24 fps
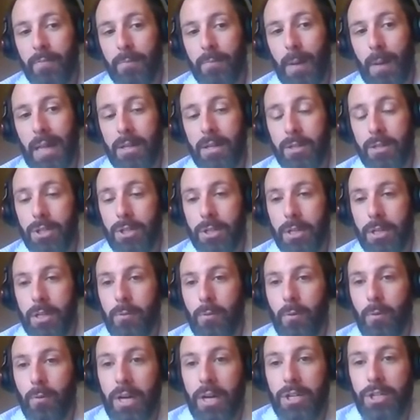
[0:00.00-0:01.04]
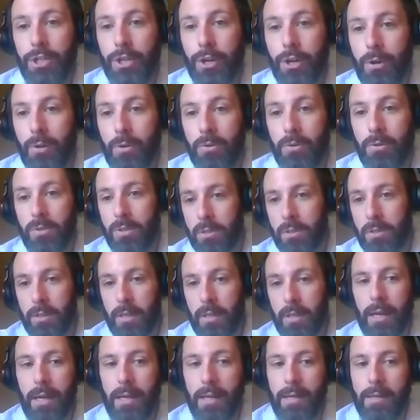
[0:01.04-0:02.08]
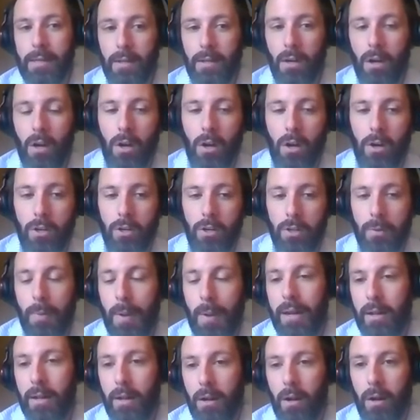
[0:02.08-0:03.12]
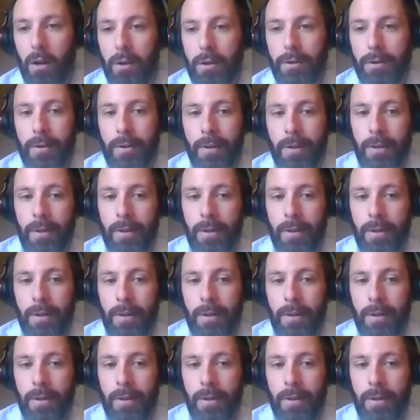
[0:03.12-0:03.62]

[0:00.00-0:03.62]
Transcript: balance sheet ratios that are dependent on